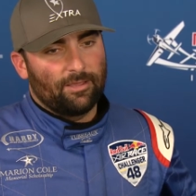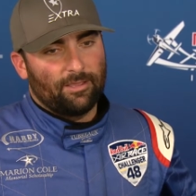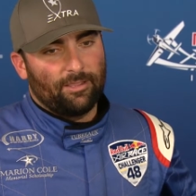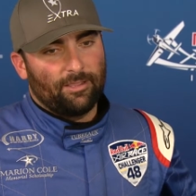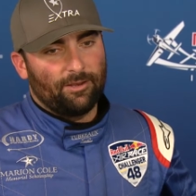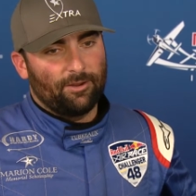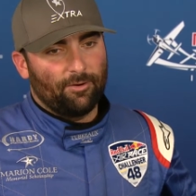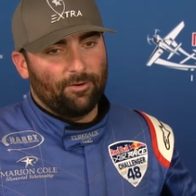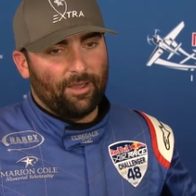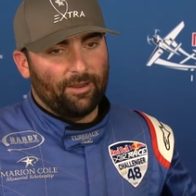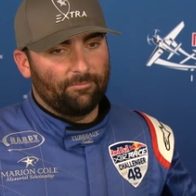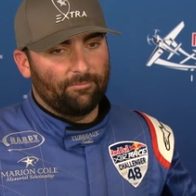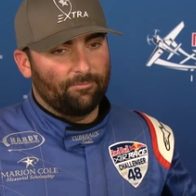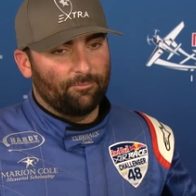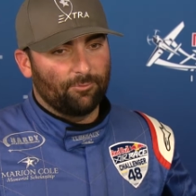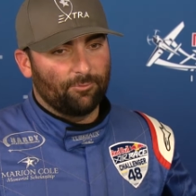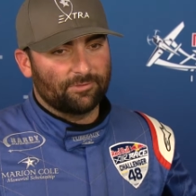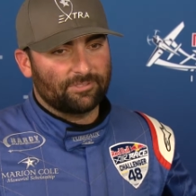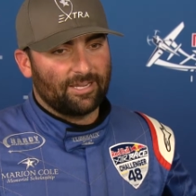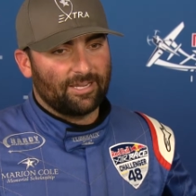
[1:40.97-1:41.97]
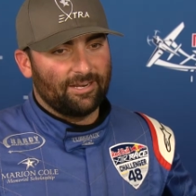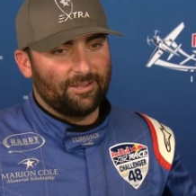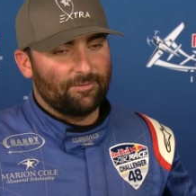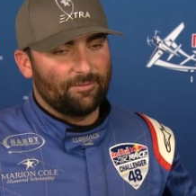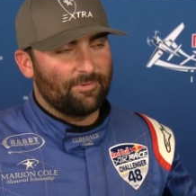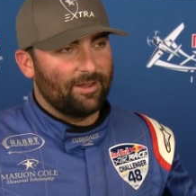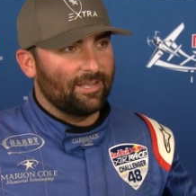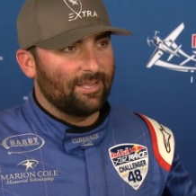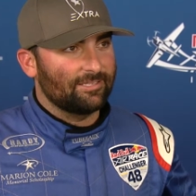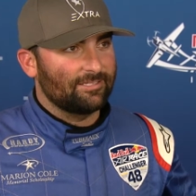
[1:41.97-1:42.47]
you know, I was kind of
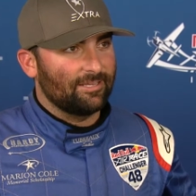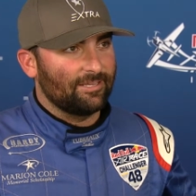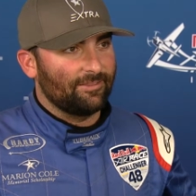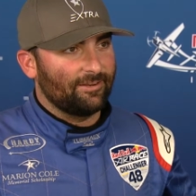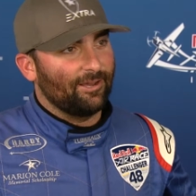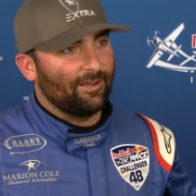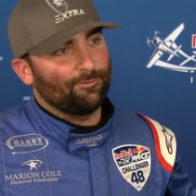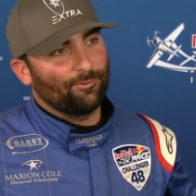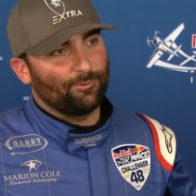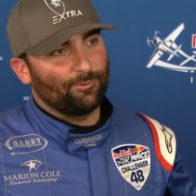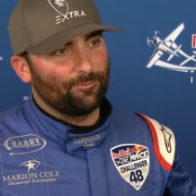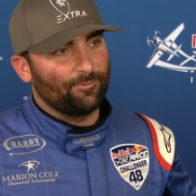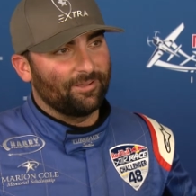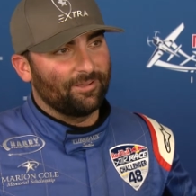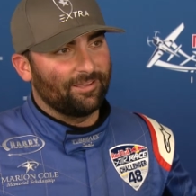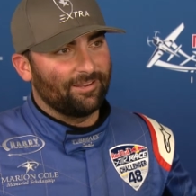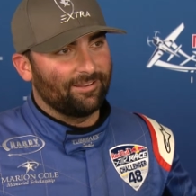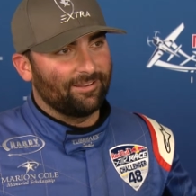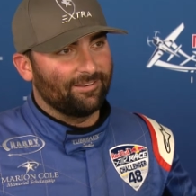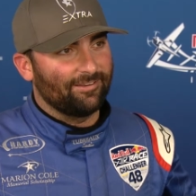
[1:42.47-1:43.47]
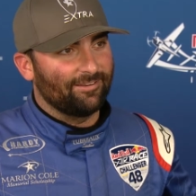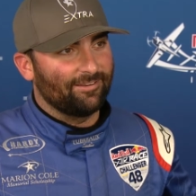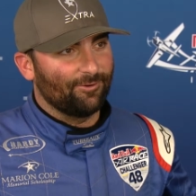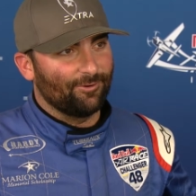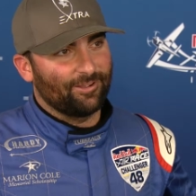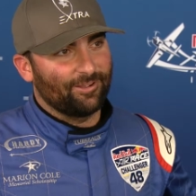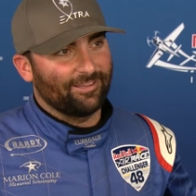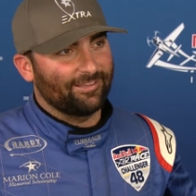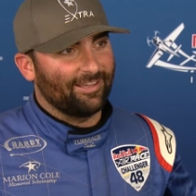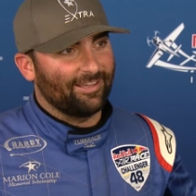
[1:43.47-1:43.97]
in the mindset that I'd rather win and
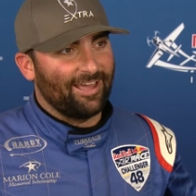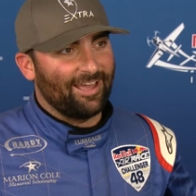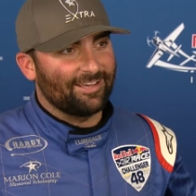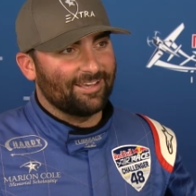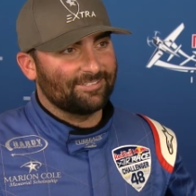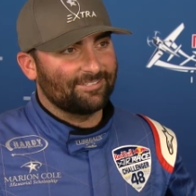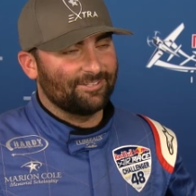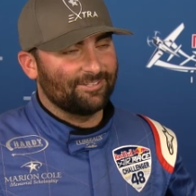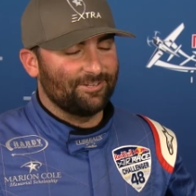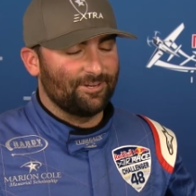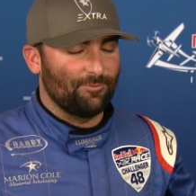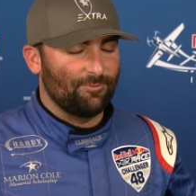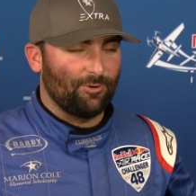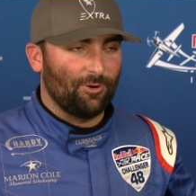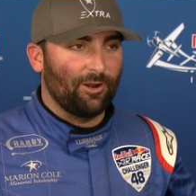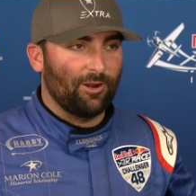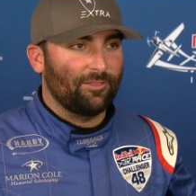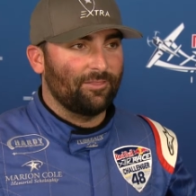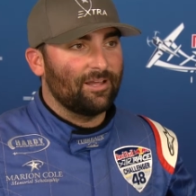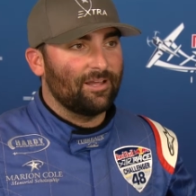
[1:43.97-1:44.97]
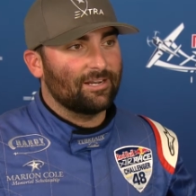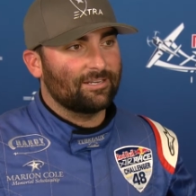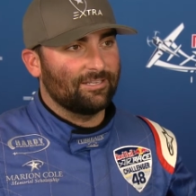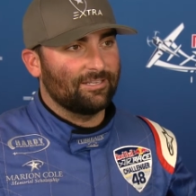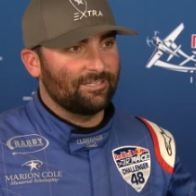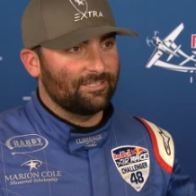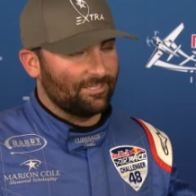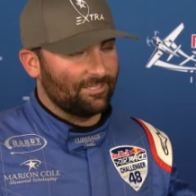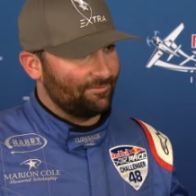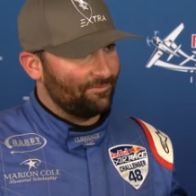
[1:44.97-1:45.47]
or get last. So you know, we are already locked
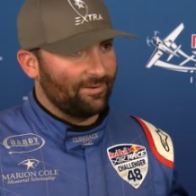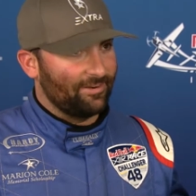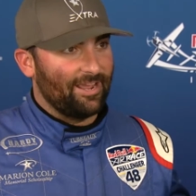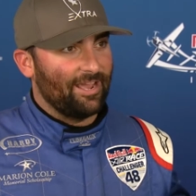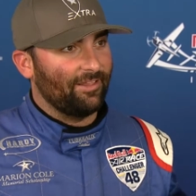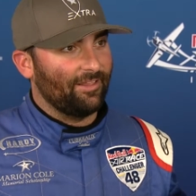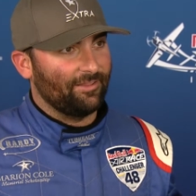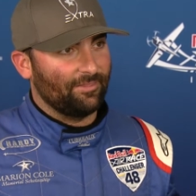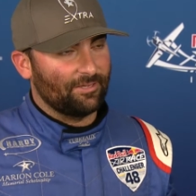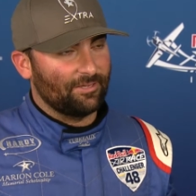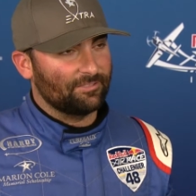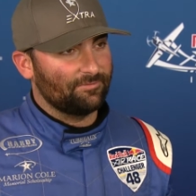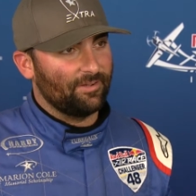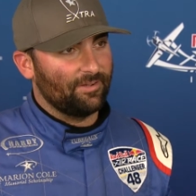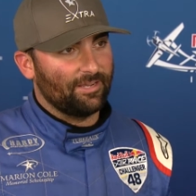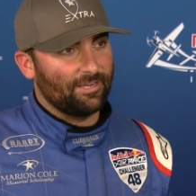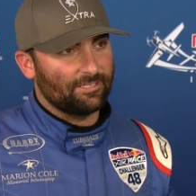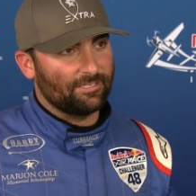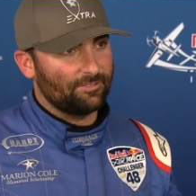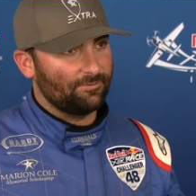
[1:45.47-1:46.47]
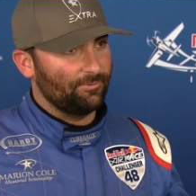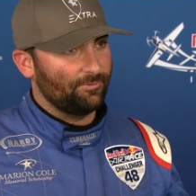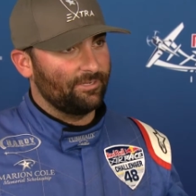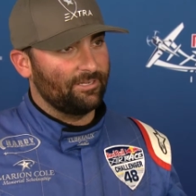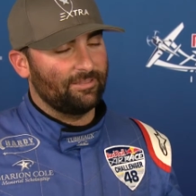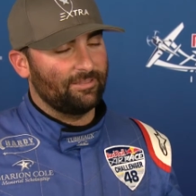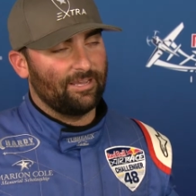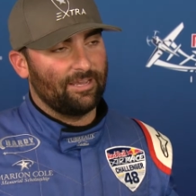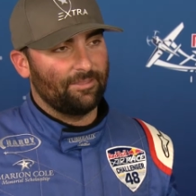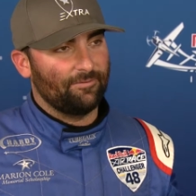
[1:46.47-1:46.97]
into the finale in Las Vegas. We
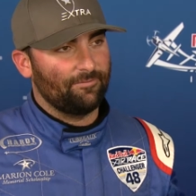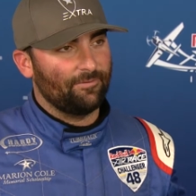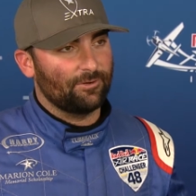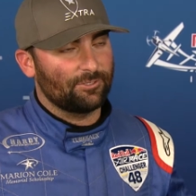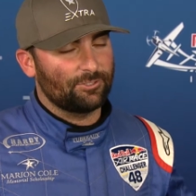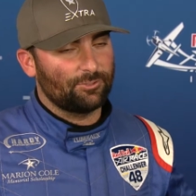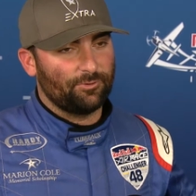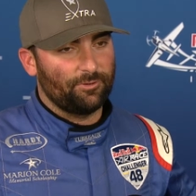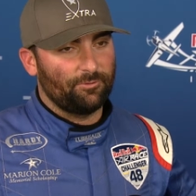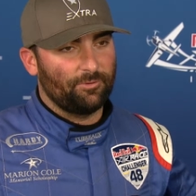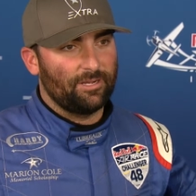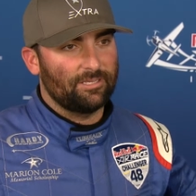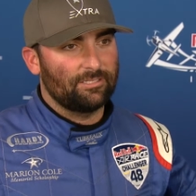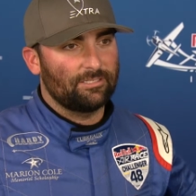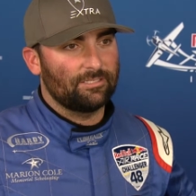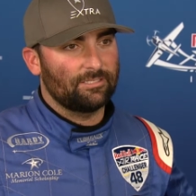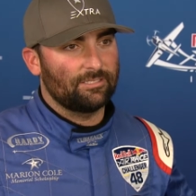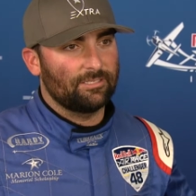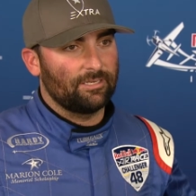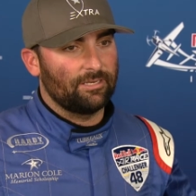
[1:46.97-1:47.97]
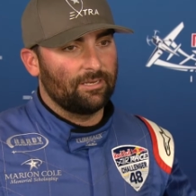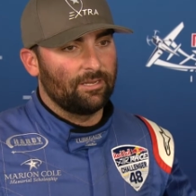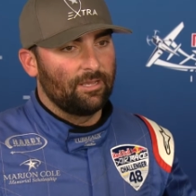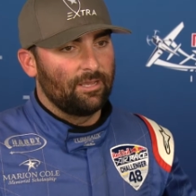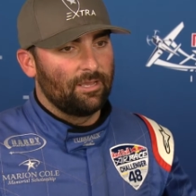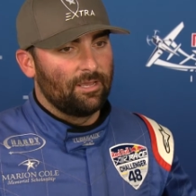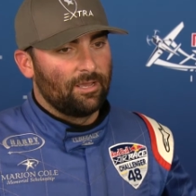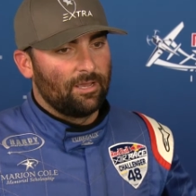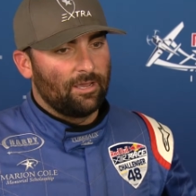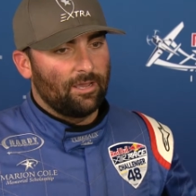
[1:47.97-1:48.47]
did that in the first three races, and
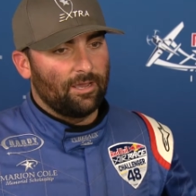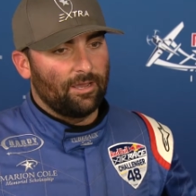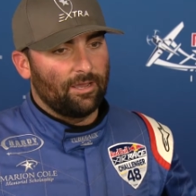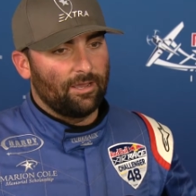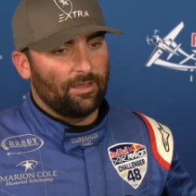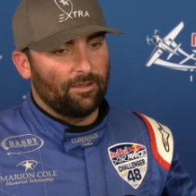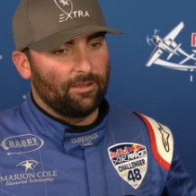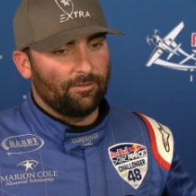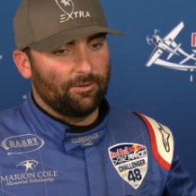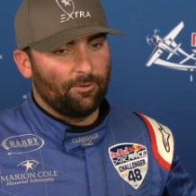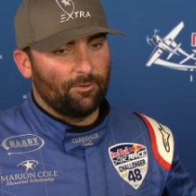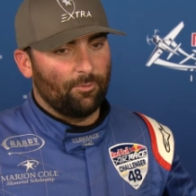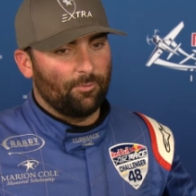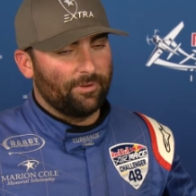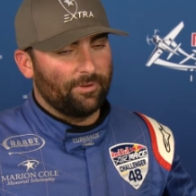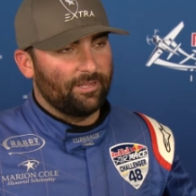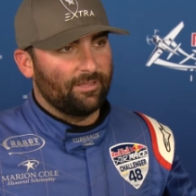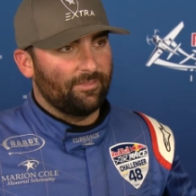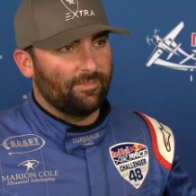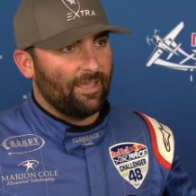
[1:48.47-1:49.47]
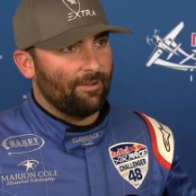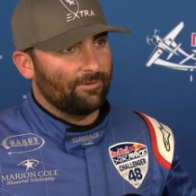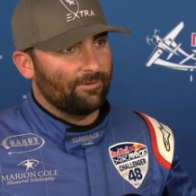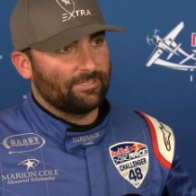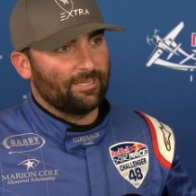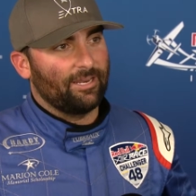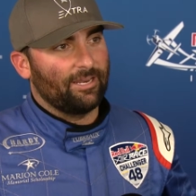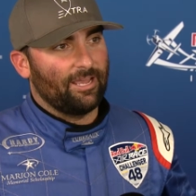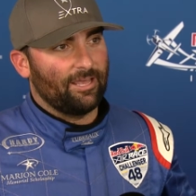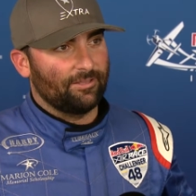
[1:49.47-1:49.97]
uh, you know, when we did that, we
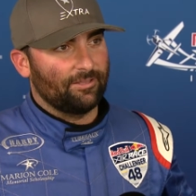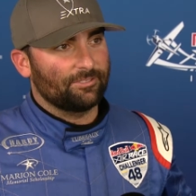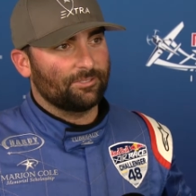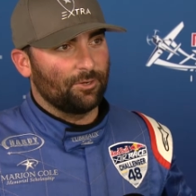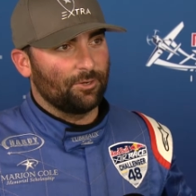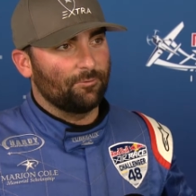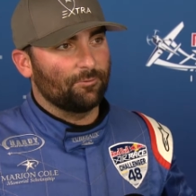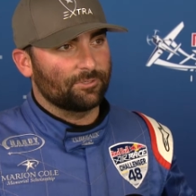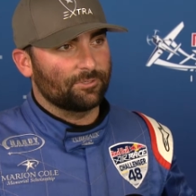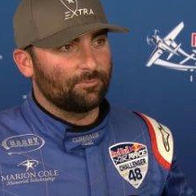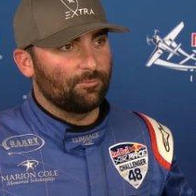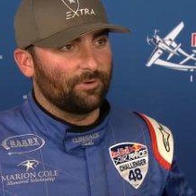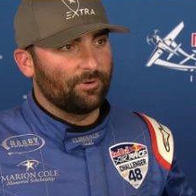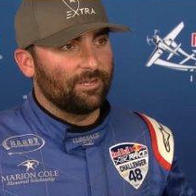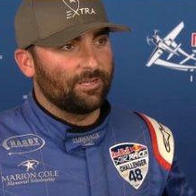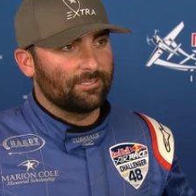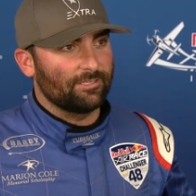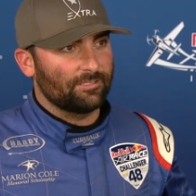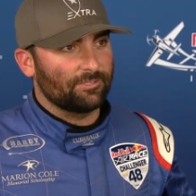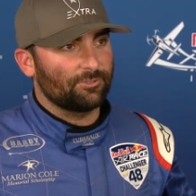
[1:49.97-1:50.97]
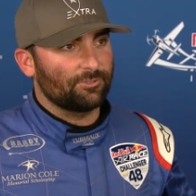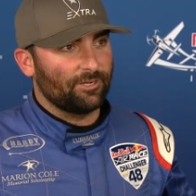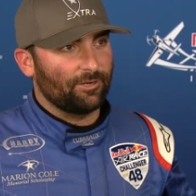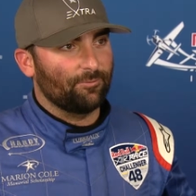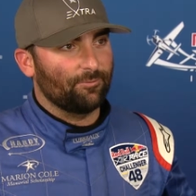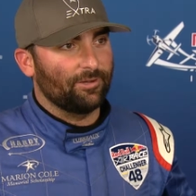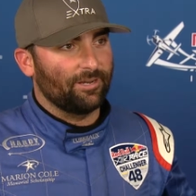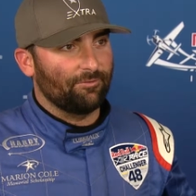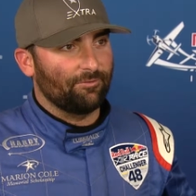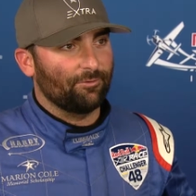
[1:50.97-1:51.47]
decided, hey, let's go for some wins. Let's try to
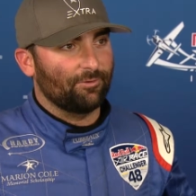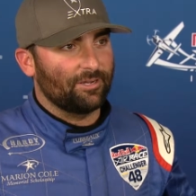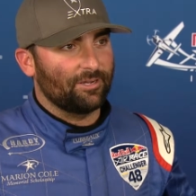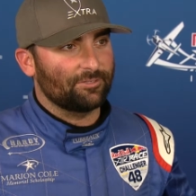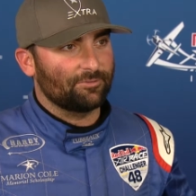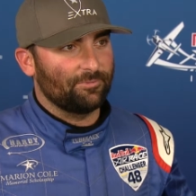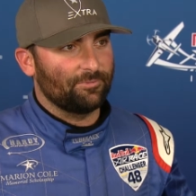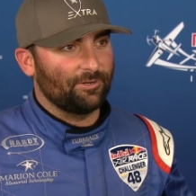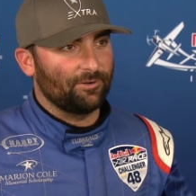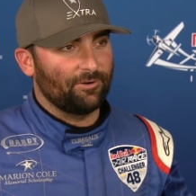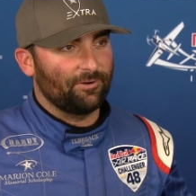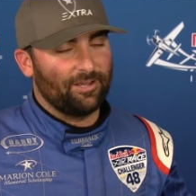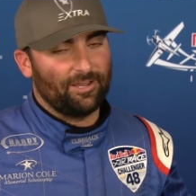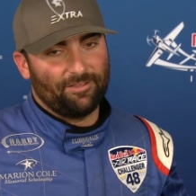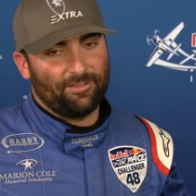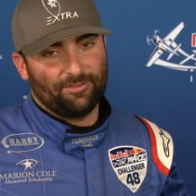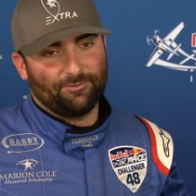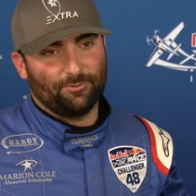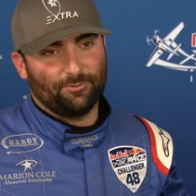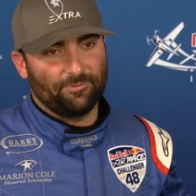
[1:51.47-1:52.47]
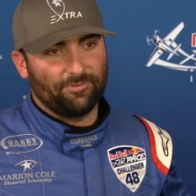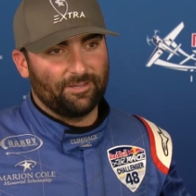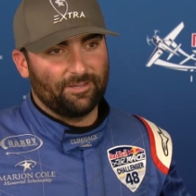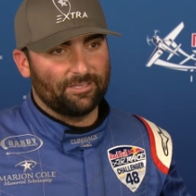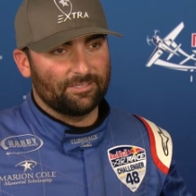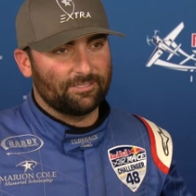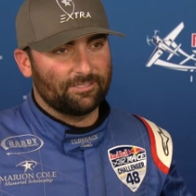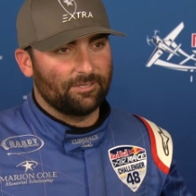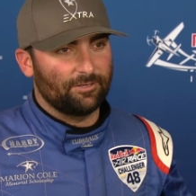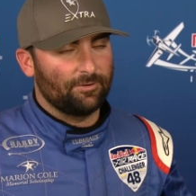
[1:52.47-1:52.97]
win every race from here on out, and that's what we've
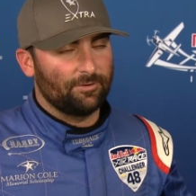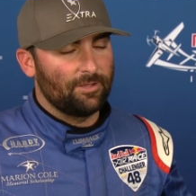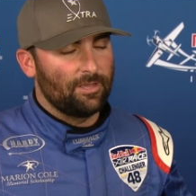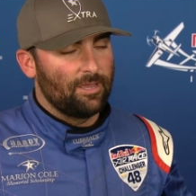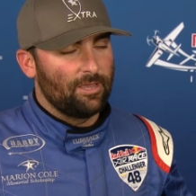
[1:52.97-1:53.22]
done. So